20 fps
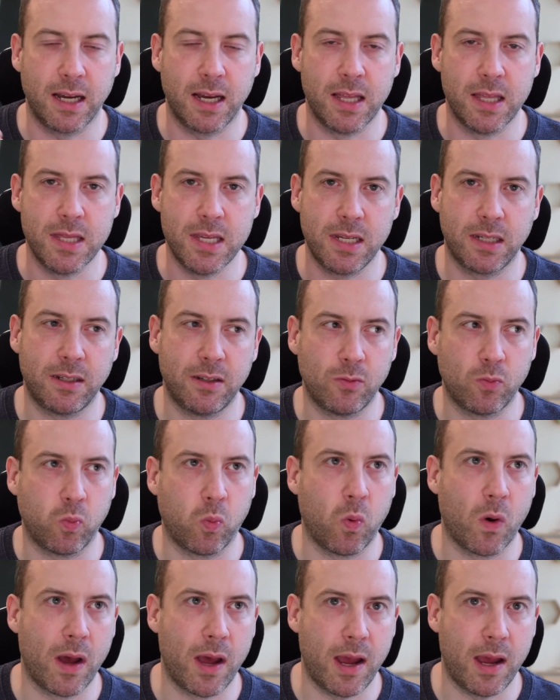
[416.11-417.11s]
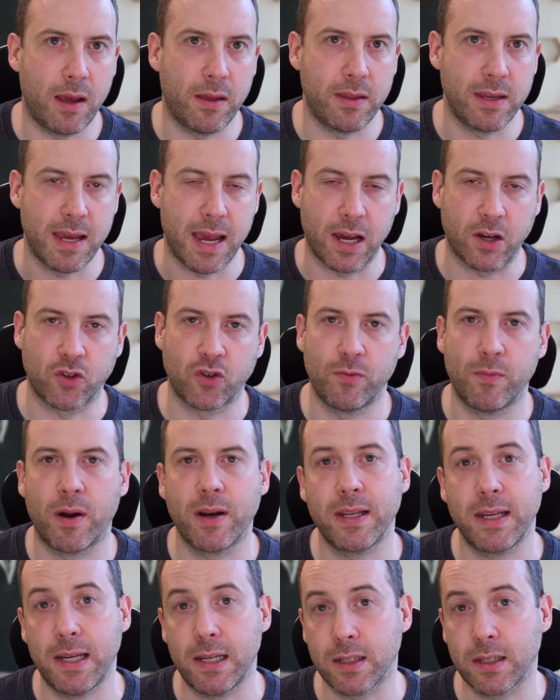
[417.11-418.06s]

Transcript: And this is where the extra money